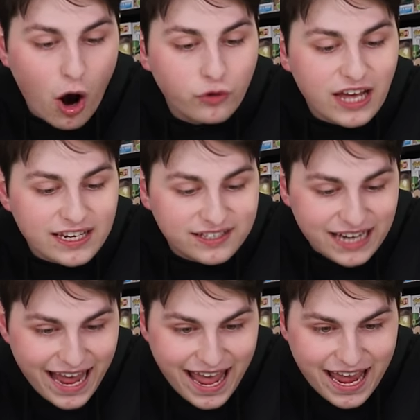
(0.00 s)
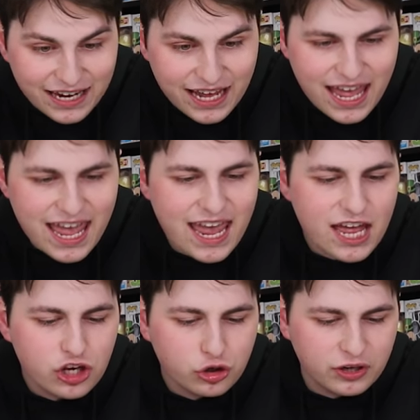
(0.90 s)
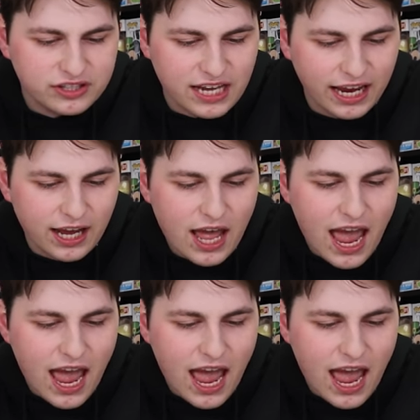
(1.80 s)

Oh, they did! Interesting!